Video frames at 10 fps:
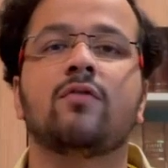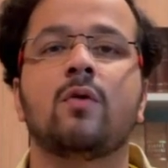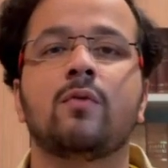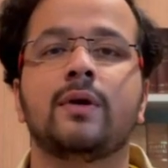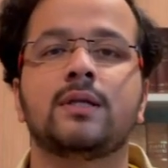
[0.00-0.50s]

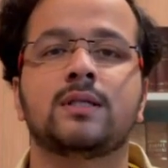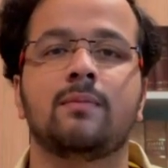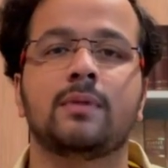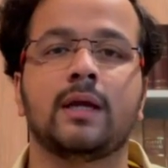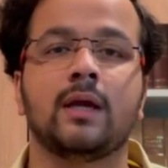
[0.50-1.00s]
from doing
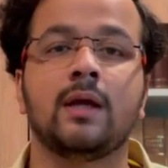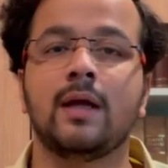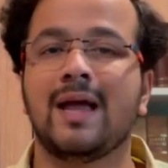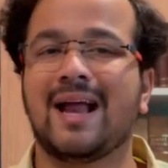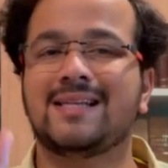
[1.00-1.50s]
something.
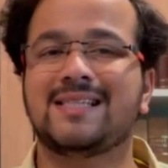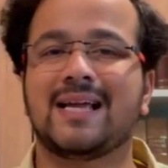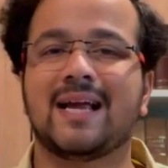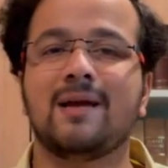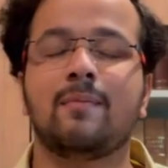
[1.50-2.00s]
And
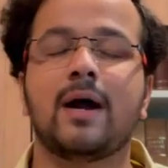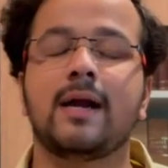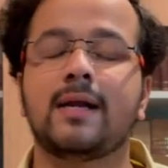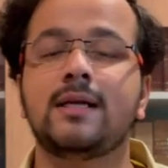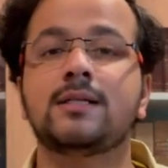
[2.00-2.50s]
second
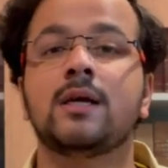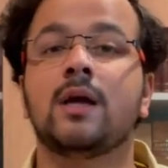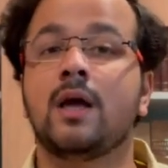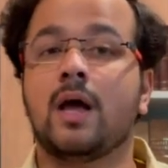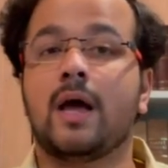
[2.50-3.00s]
part is
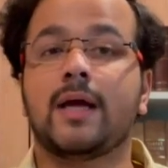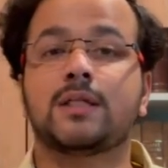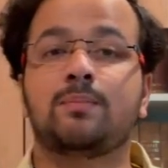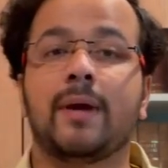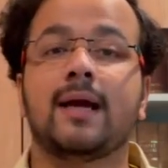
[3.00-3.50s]

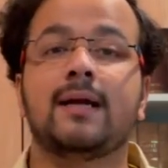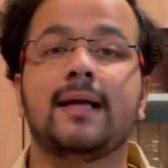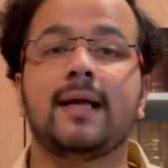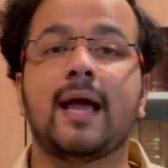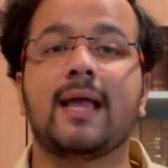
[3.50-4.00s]

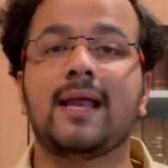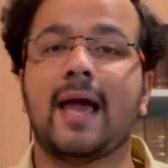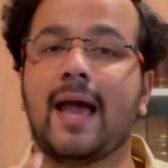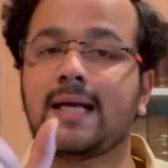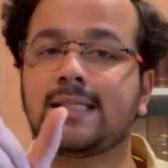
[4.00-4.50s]
expecting an
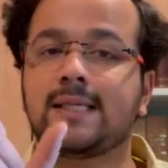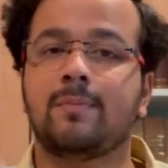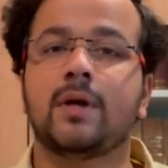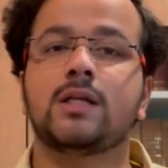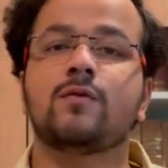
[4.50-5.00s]

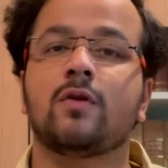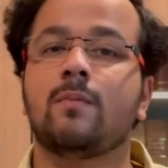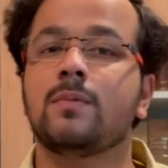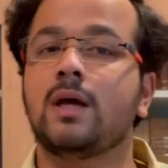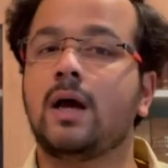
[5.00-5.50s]
acceptance
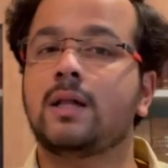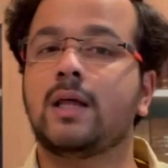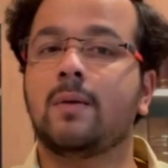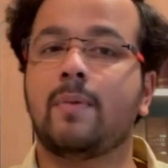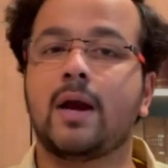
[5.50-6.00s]
from the
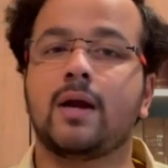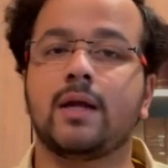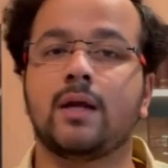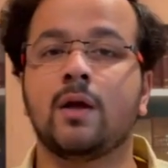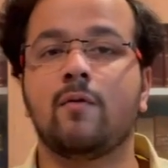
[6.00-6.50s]
other
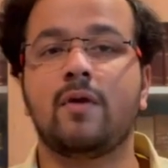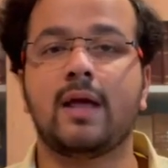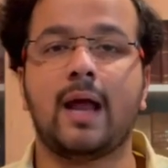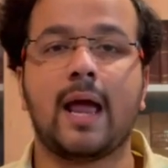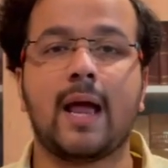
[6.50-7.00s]
party,
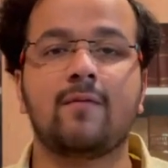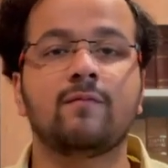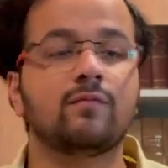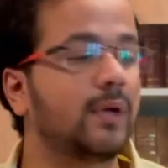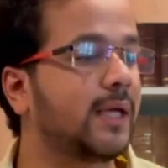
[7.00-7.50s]
where I
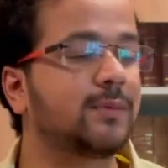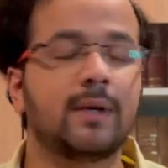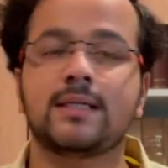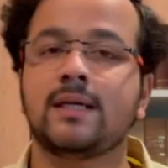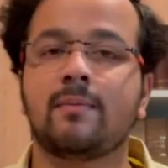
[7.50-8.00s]
am
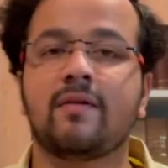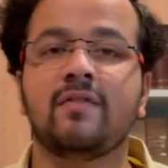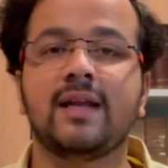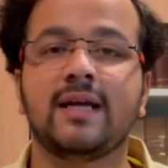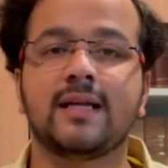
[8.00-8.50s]
expressing my
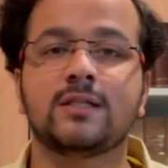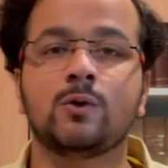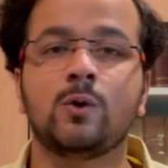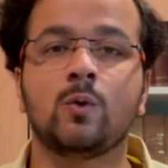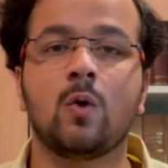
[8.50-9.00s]
willingness
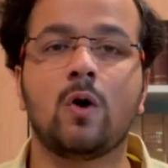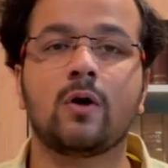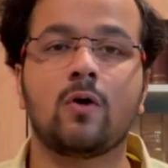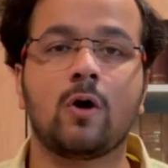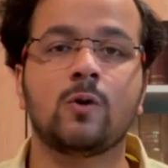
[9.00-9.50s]
to do
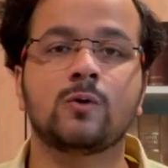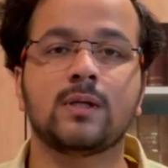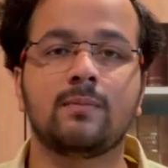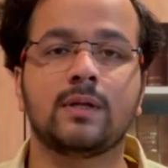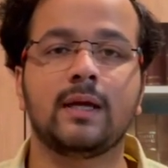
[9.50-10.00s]
or not do
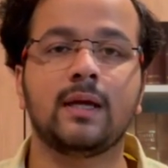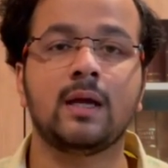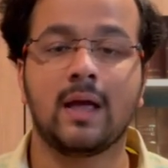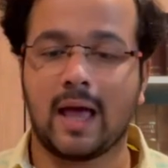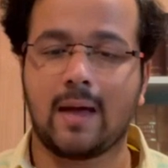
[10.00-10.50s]
something.
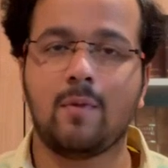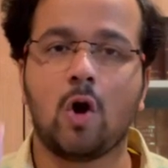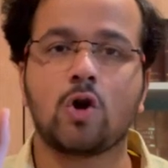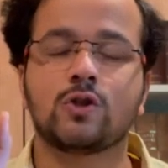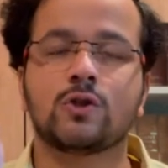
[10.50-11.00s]
I am
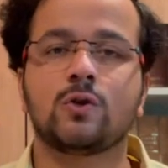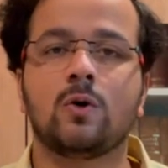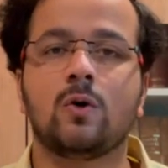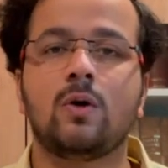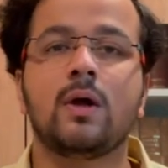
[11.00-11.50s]

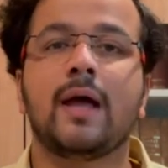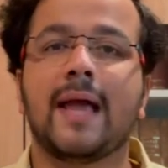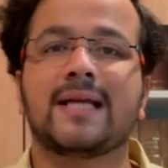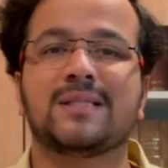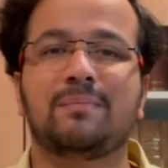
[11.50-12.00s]
also
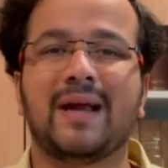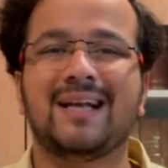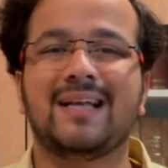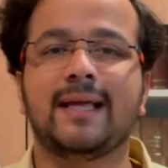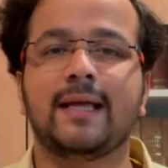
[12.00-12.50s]

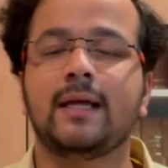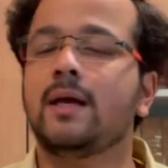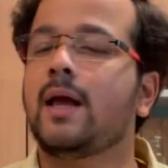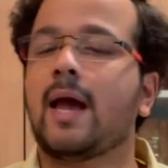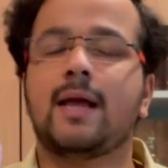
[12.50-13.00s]
expecting
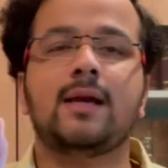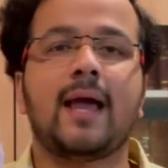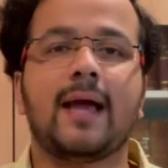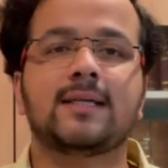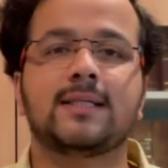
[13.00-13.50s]
an
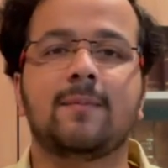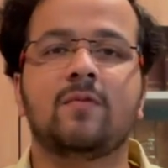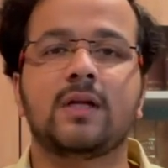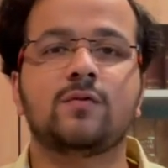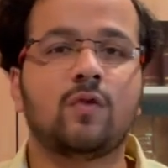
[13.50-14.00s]

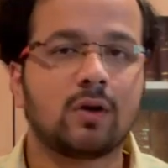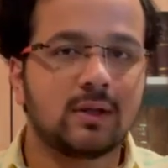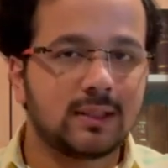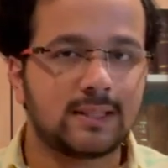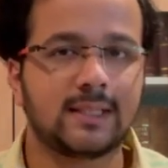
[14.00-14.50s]
acceptance for
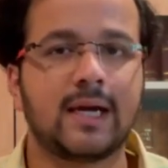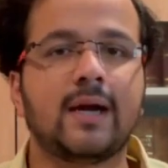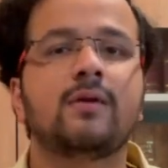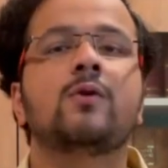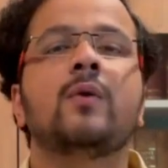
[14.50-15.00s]
the
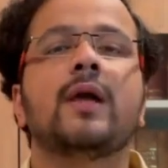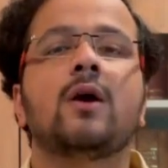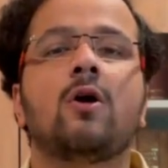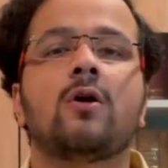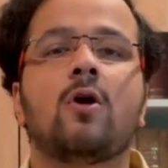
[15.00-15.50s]
said doing
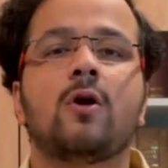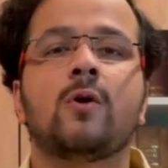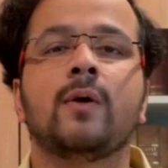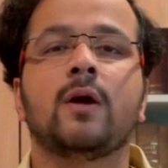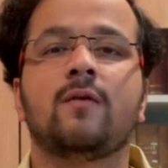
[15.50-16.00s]
or not
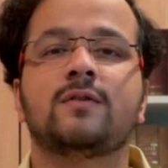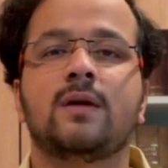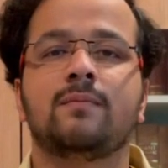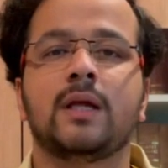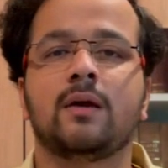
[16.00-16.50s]
doing of
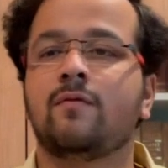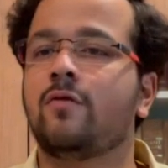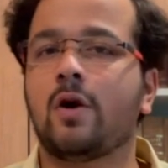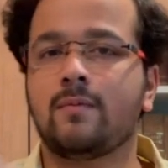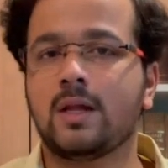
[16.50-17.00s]
something
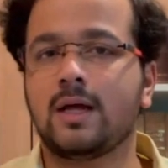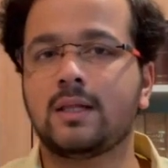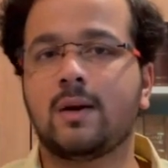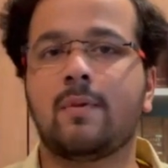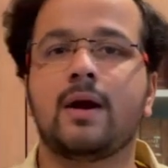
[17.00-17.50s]
from the
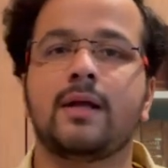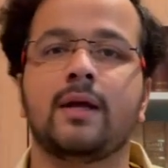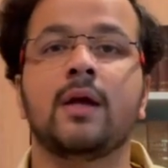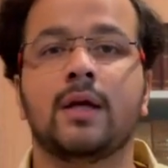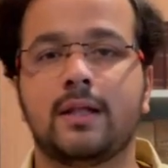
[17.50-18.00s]
other party.
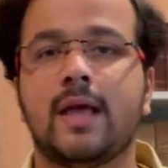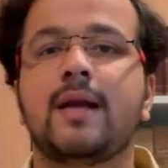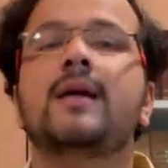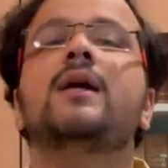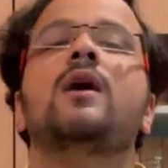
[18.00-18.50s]
Then
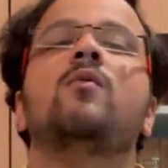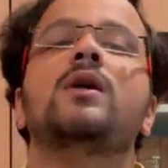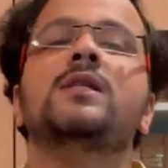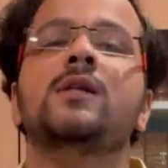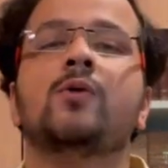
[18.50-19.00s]
it
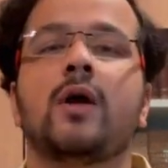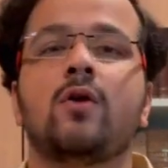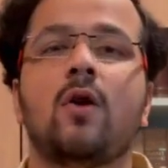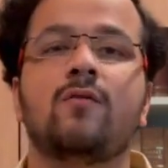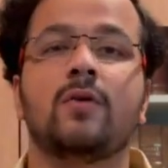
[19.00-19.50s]
converts into an
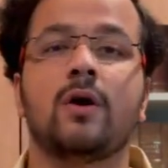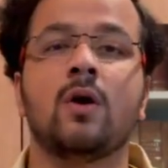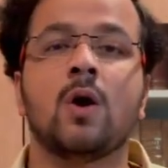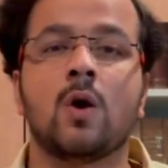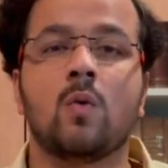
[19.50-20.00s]
offer.
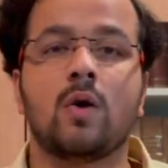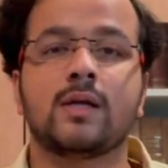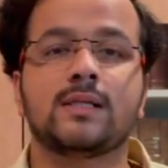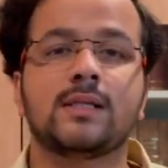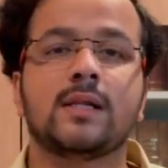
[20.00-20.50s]
What
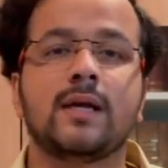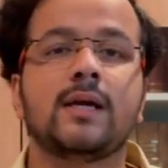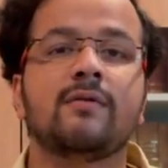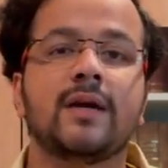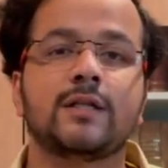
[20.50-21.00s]
is in the
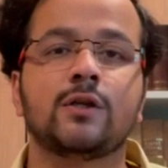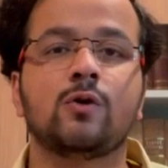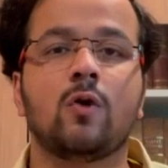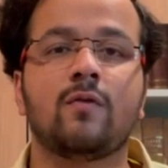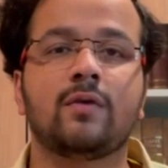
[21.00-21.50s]
invitation
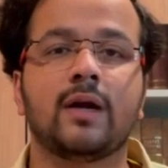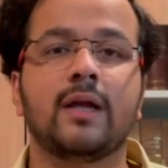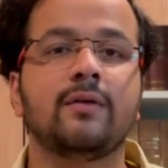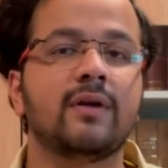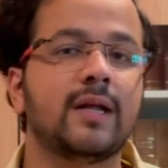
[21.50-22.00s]
to offer?
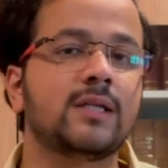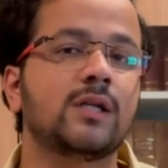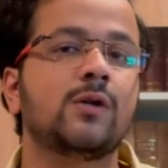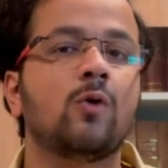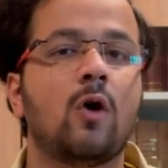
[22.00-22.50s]

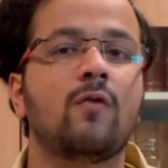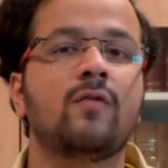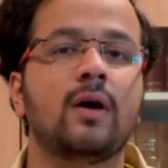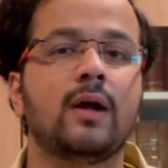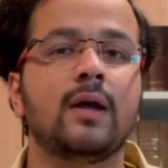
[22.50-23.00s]
Invitation to
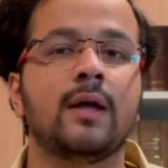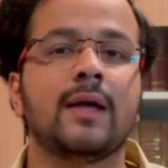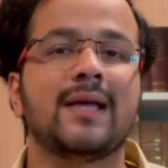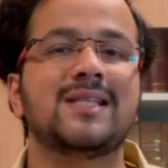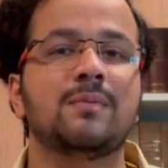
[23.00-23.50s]
offer
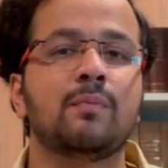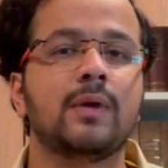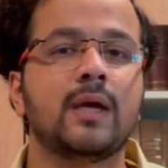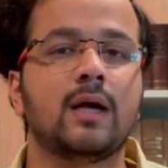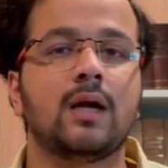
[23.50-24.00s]
is
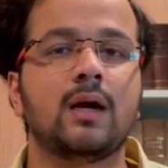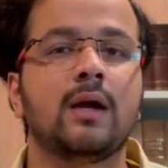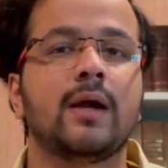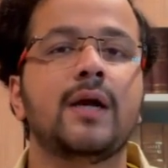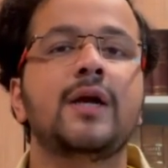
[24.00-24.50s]
mere
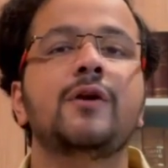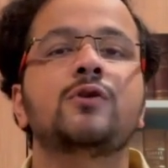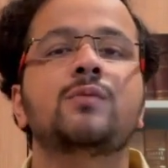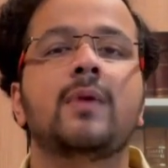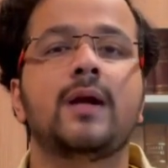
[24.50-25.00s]

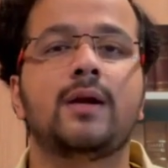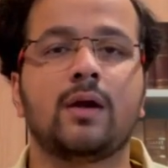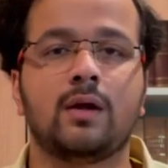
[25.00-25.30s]
inducement,